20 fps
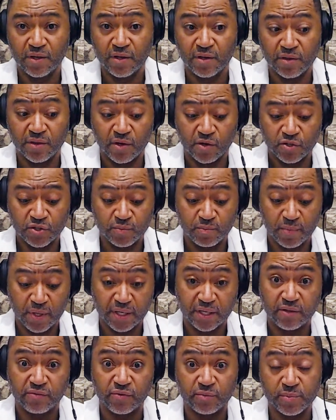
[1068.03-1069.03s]
There's
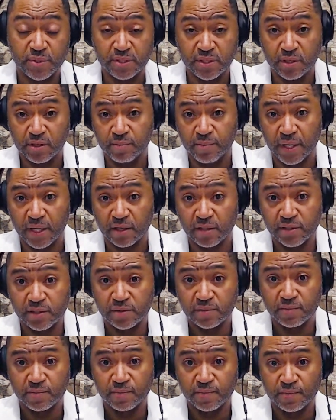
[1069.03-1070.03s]
money from CMS
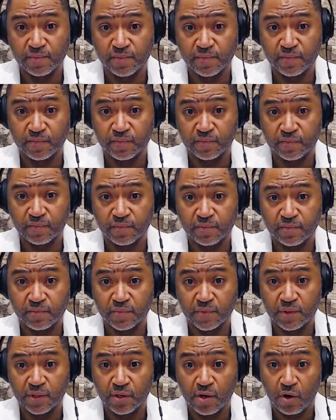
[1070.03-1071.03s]

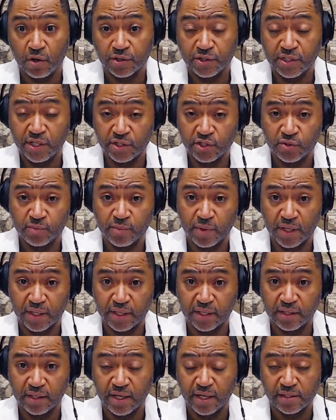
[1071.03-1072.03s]
called DISH
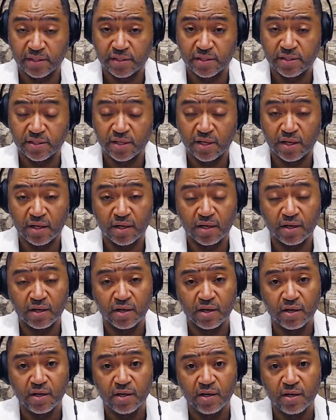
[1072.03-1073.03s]
money. That's
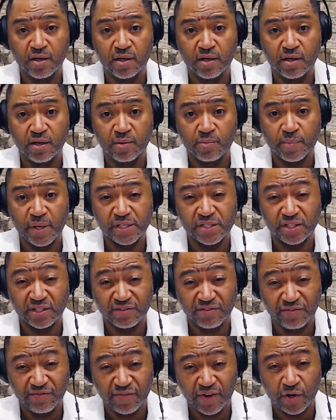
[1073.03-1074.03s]
basically
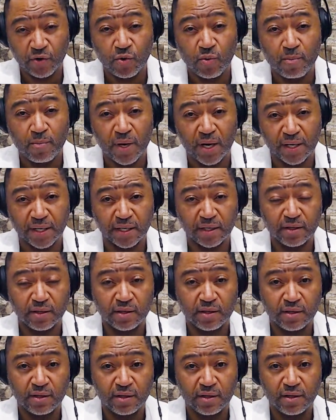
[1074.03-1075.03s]
federal money
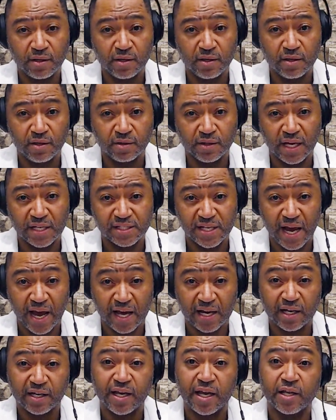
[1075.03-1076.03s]
that's
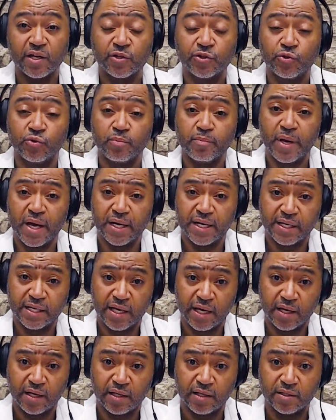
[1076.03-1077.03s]
allocated through
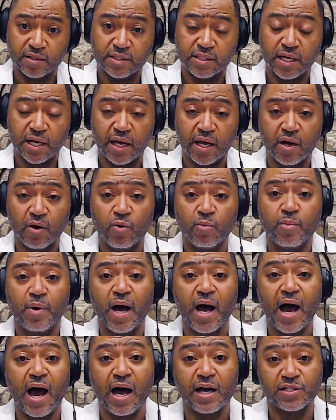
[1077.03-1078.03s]
Medicaid to help
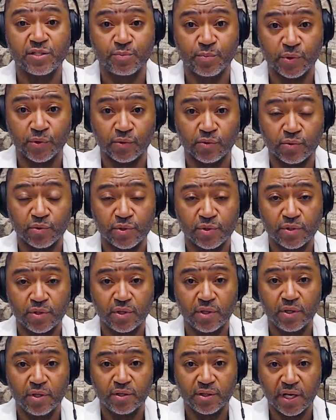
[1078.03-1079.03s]
hospitals
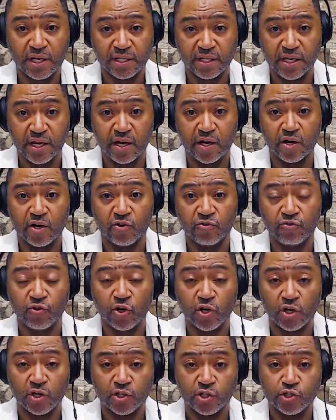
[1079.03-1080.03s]
that care for
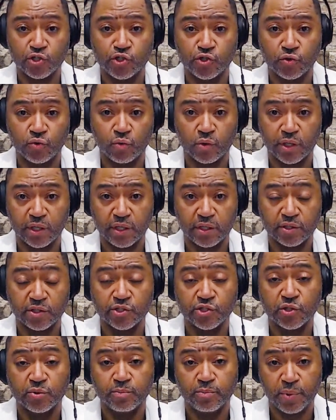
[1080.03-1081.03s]
uninsured
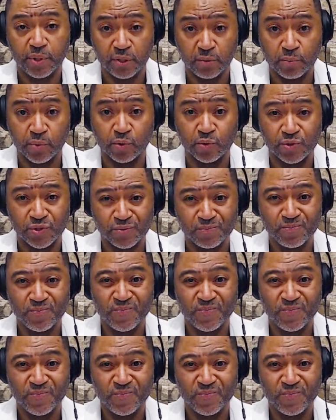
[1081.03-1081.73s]
indigent peoples.